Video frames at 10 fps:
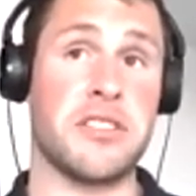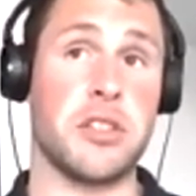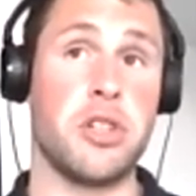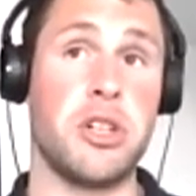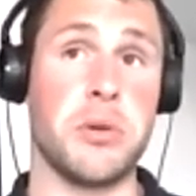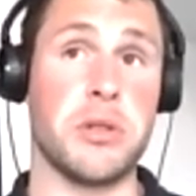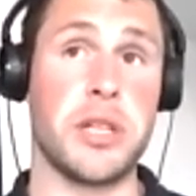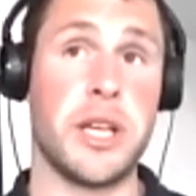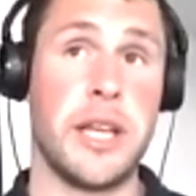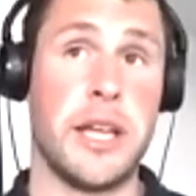to normal,
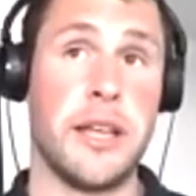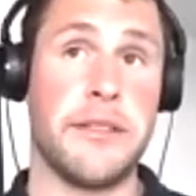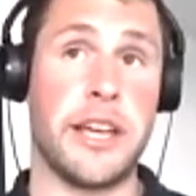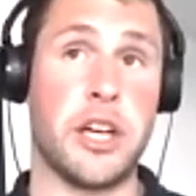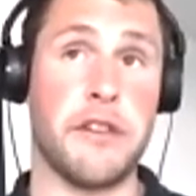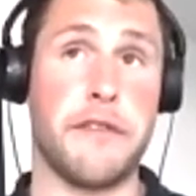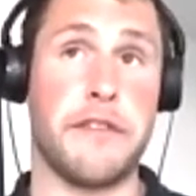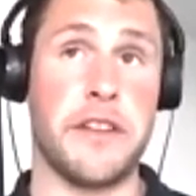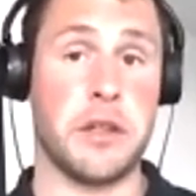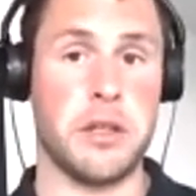they're going to
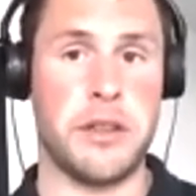feel